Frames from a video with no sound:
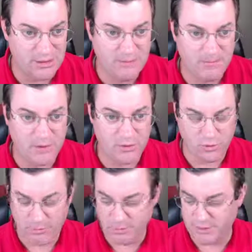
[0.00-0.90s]
and the
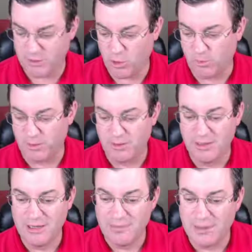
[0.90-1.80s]
triplet is open,
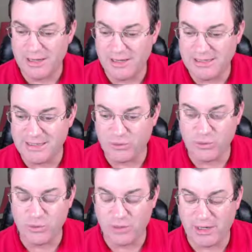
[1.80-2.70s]
but I need to enter 2
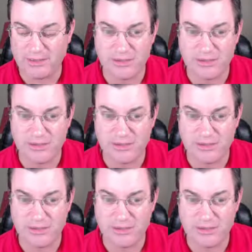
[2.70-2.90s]
rests.